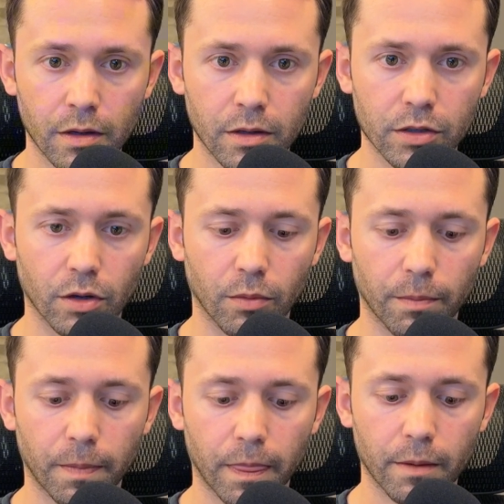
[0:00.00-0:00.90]
So
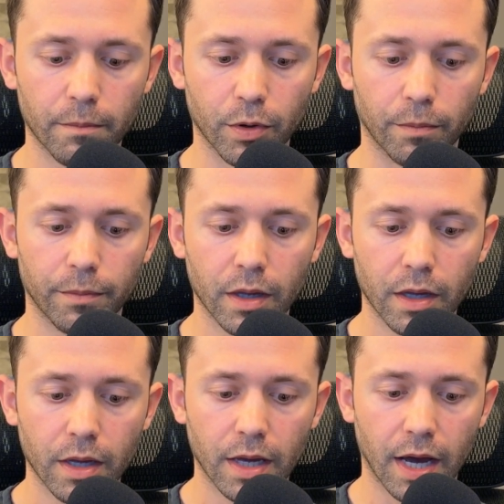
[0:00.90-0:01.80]
boom.
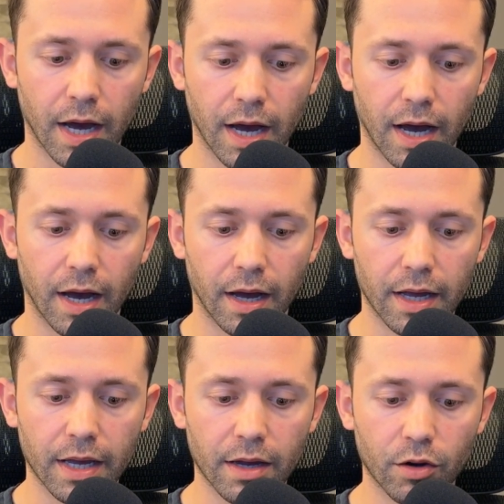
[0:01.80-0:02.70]

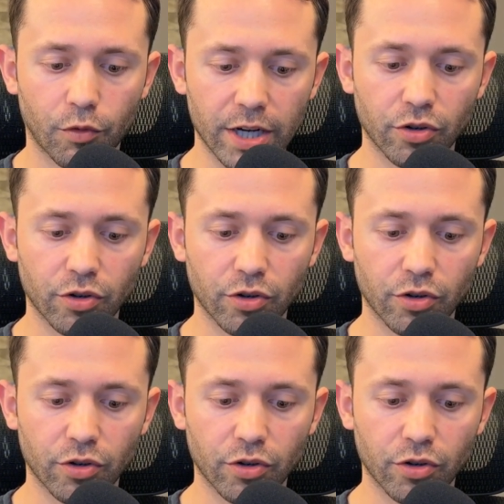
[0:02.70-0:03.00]
Great